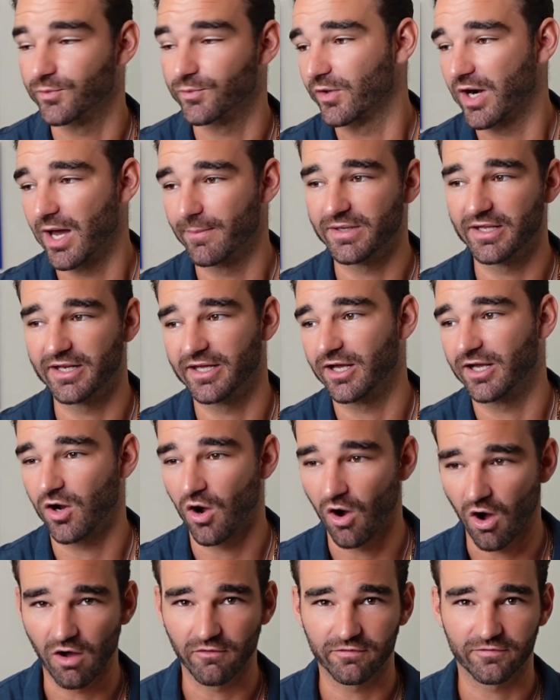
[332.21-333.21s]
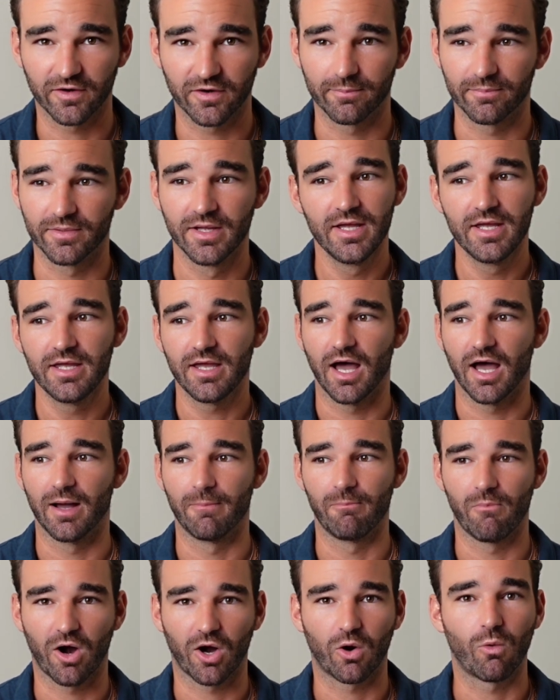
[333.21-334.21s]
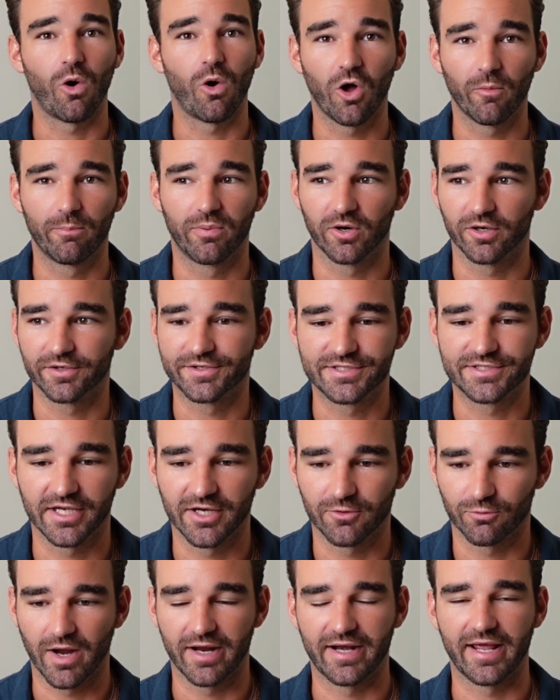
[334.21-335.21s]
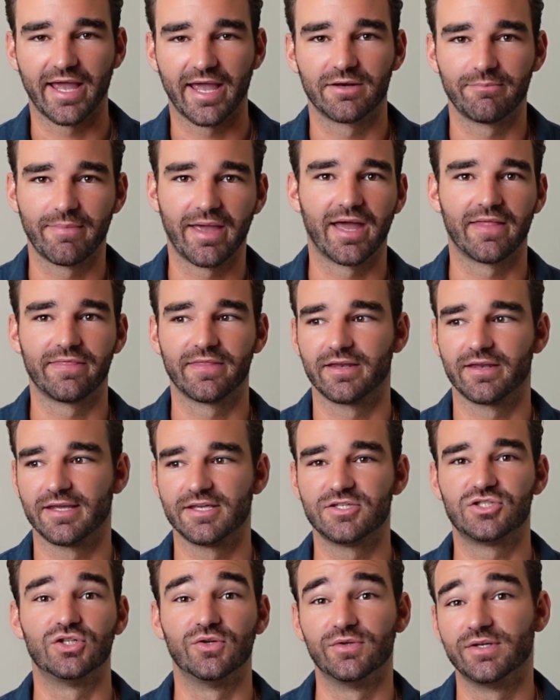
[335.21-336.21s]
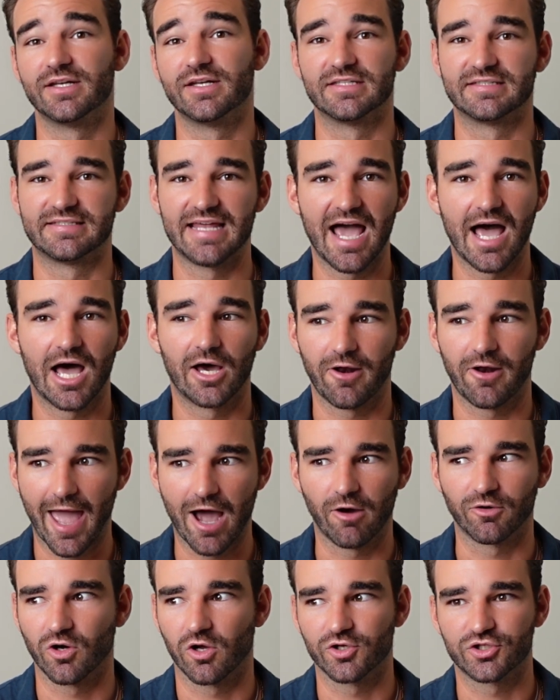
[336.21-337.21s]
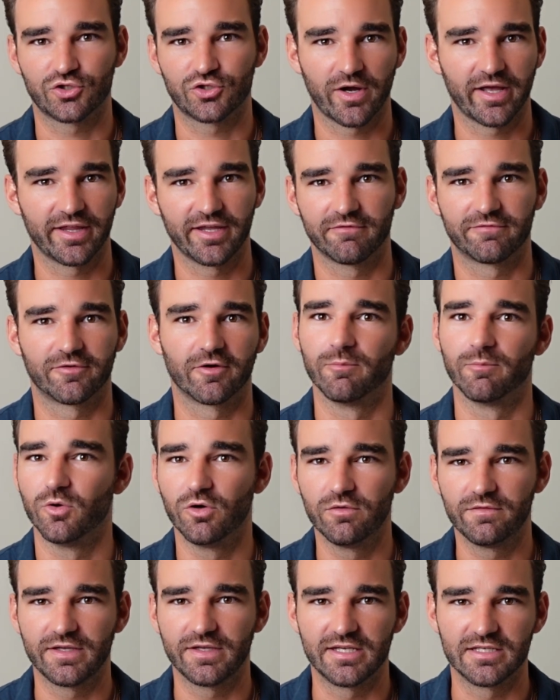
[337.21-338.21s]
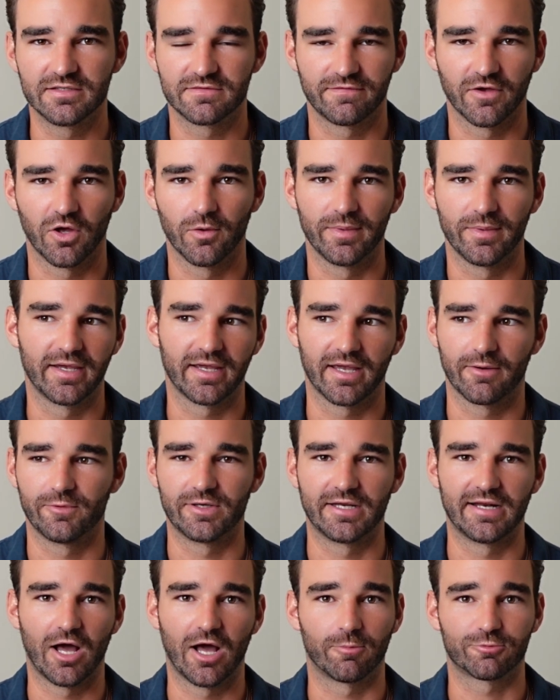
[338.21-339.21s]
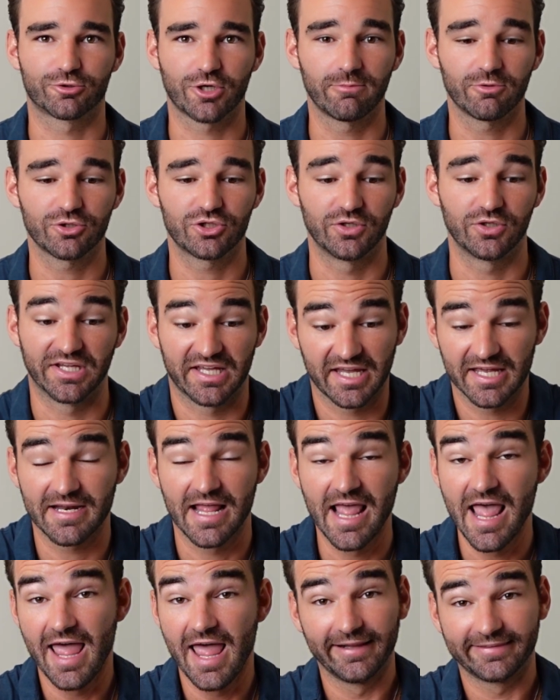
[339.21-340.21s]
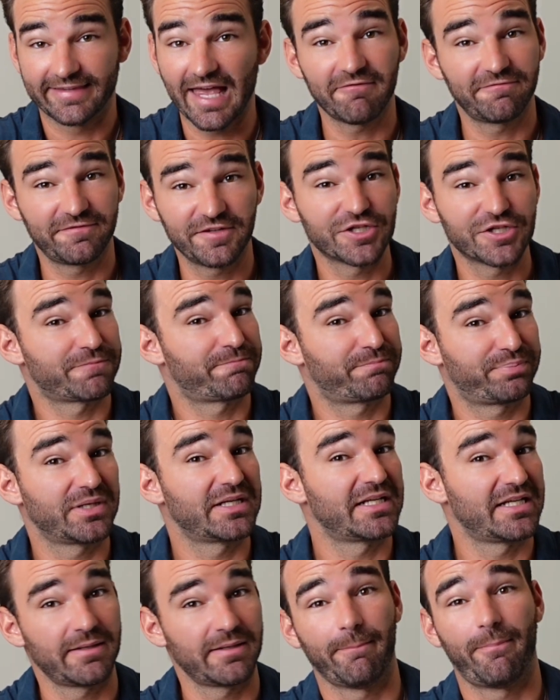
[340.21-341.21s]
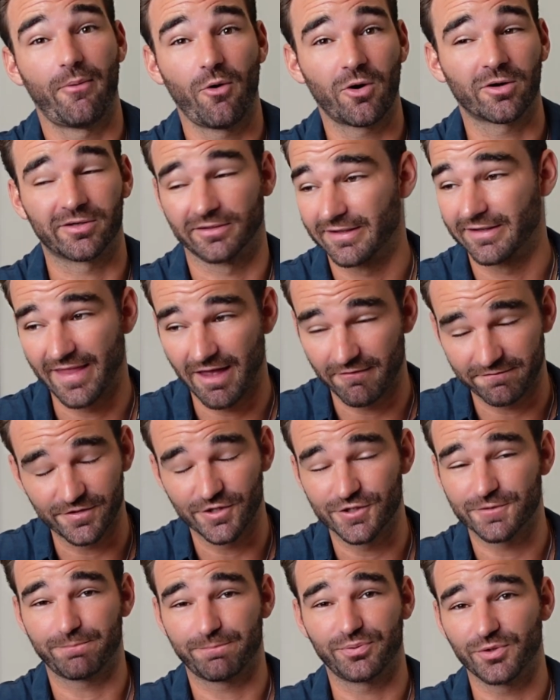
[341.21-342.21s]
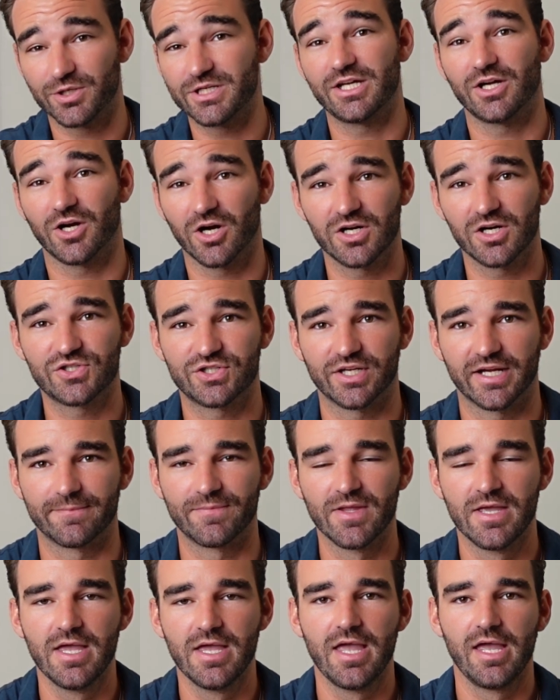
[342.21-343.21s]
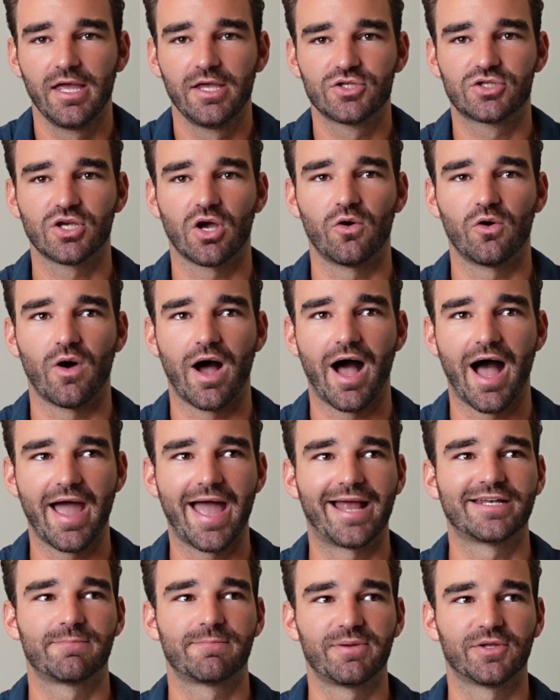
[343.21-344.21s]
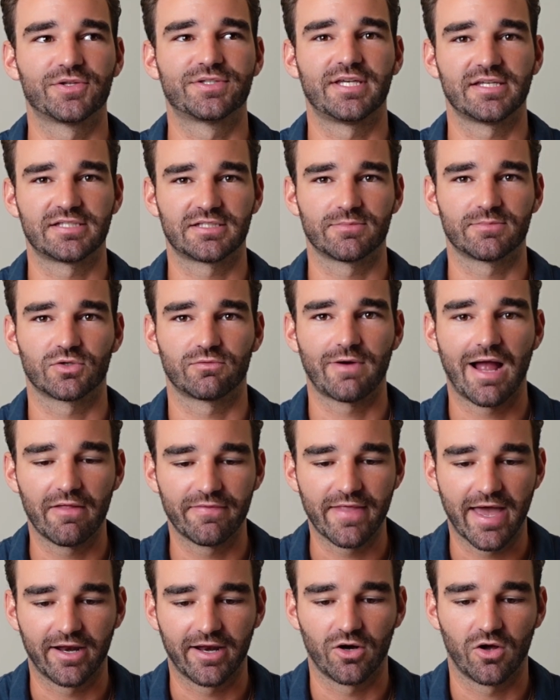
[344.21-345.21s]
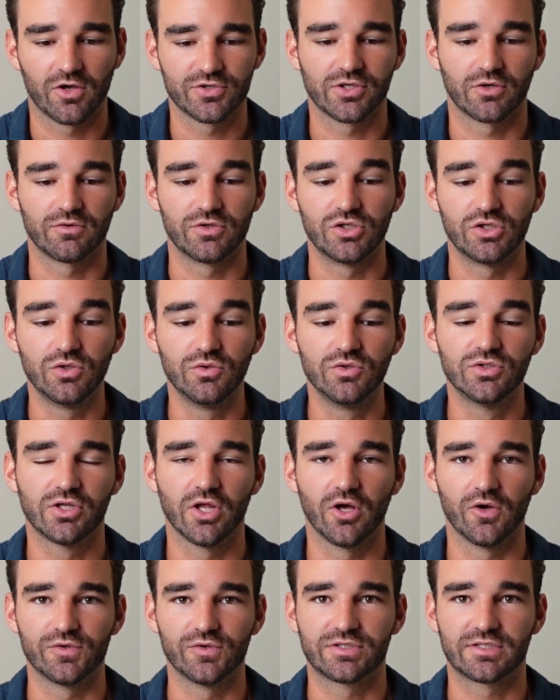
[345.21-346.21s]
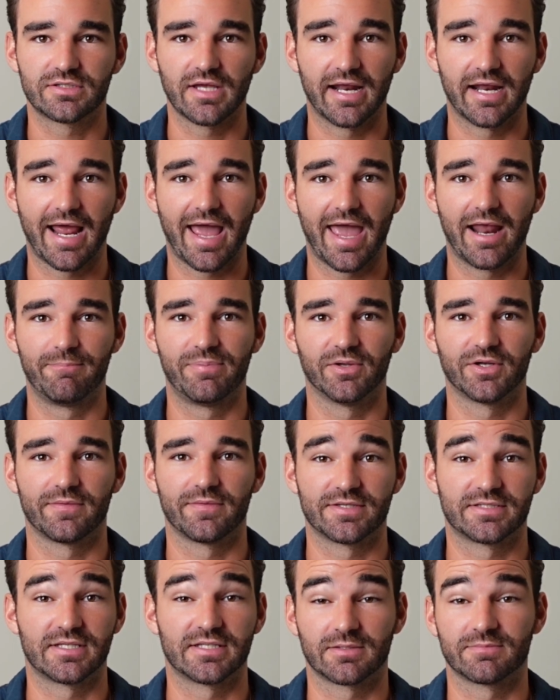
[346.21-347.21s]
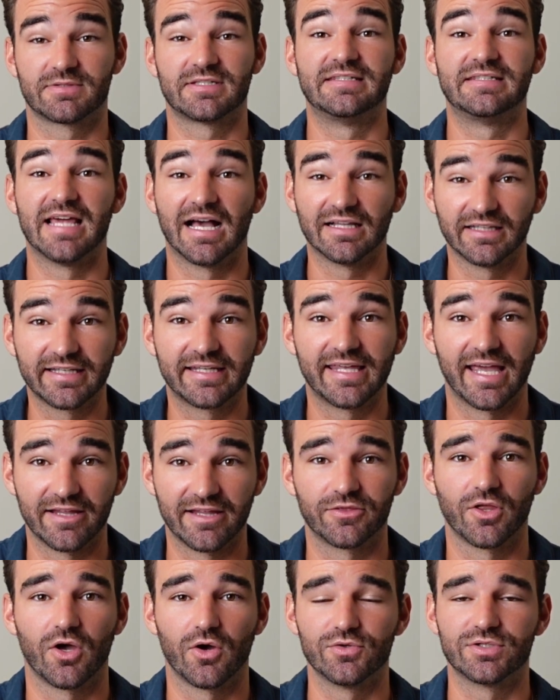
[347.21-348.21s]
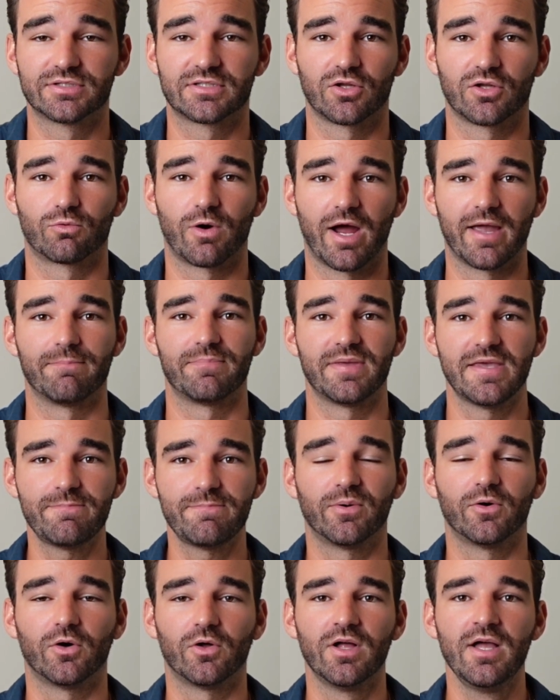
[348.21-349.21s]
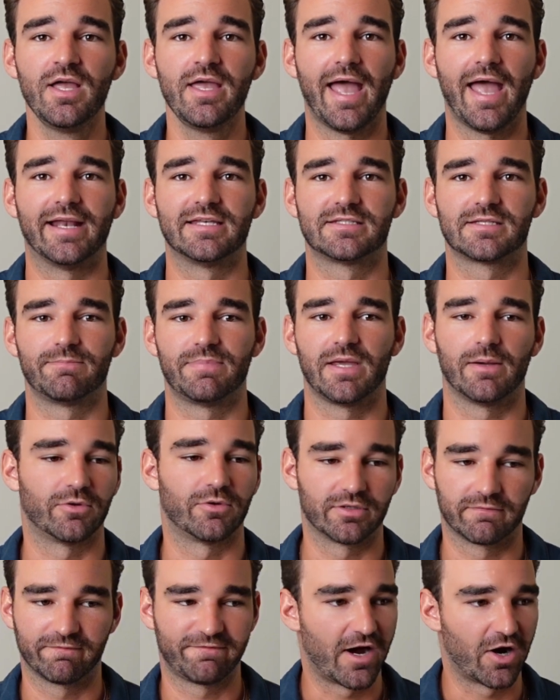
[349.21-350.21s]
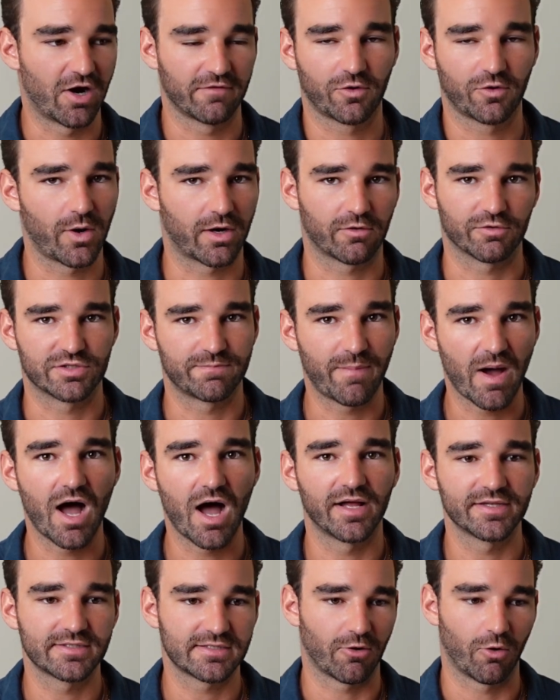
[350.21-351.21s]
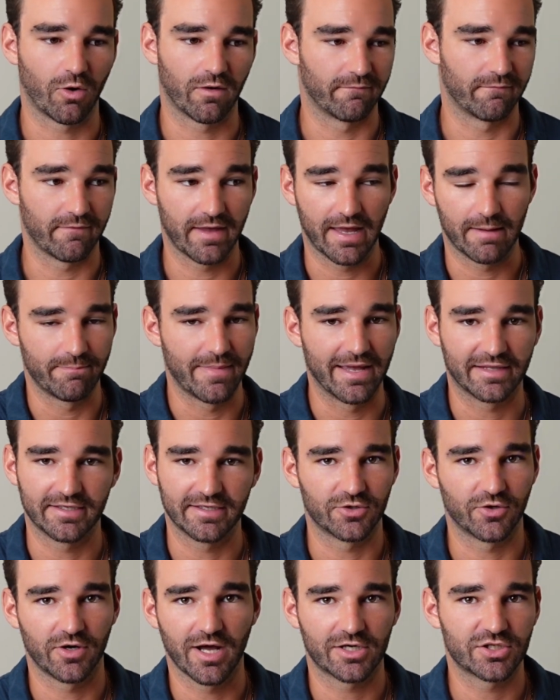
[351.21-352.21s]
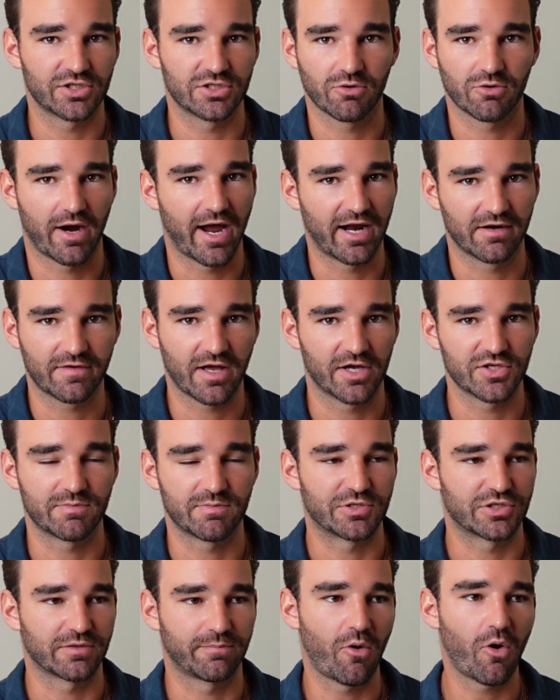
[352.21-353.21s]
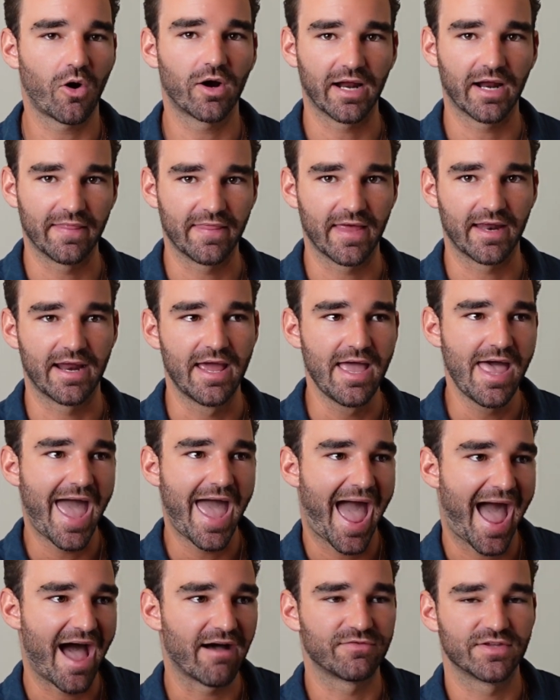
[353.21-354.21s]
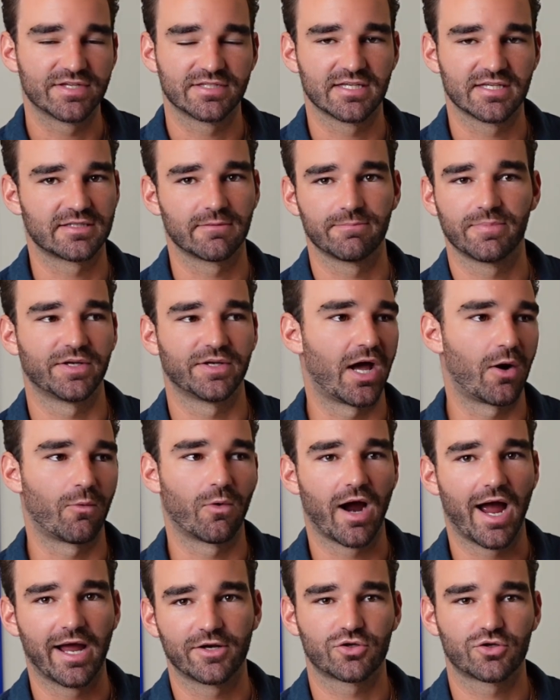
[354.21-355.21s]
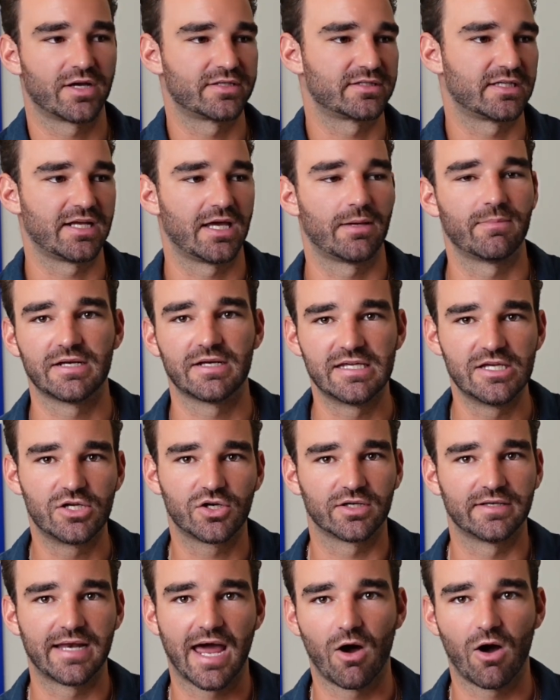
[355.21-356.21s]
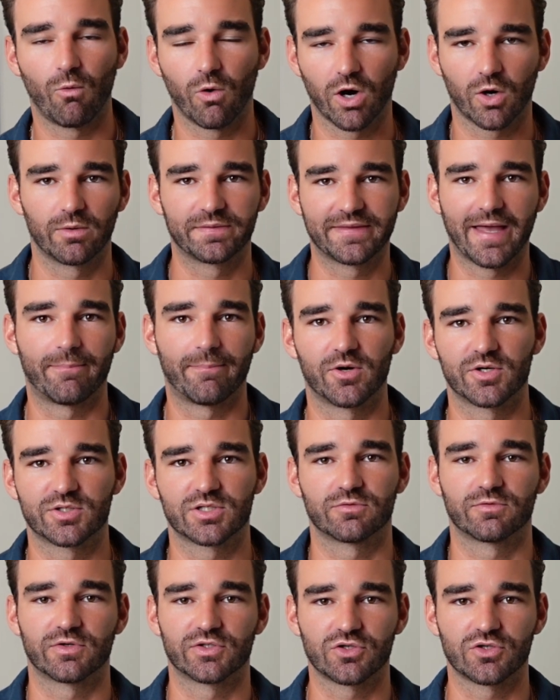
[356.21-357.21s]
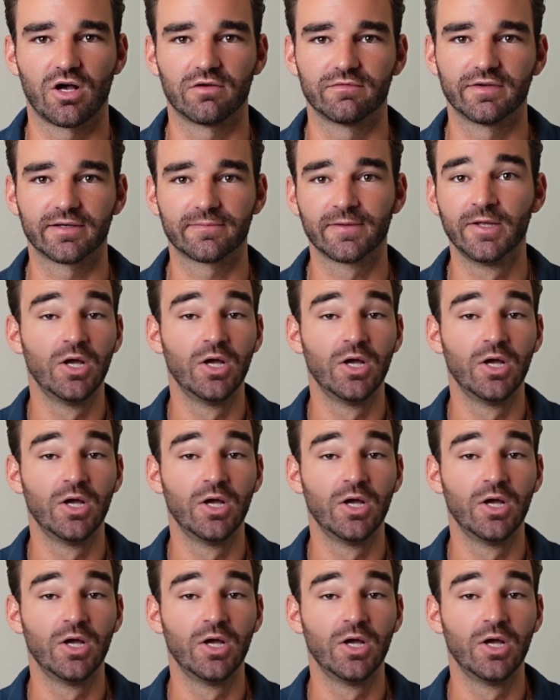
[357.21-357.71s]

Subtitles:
When I'm getting a call from Mark Wahlberg's right-hand man that his unit is down out in Australia for a movie he's filming and we need help troubleshooting it, that feels pretty important and that feels pretty urgent. So I had to build systems around that and also use those and build out the systems to delegate those to the right people and to be able to fire off a quick response or make the introduction to our head of customer support and then have the system built out where I trusted him and he could now work with that person to resolve it.